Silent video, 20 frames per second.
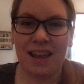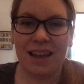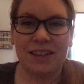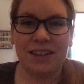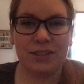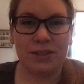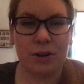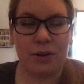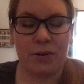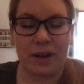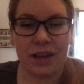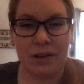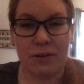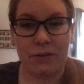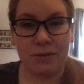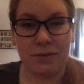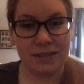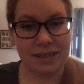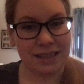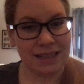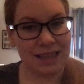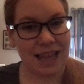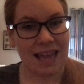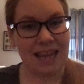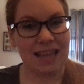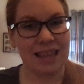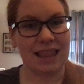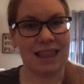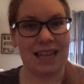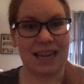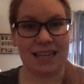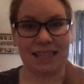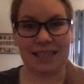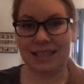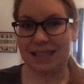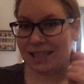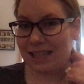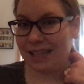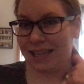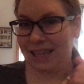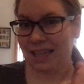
So it goes like this.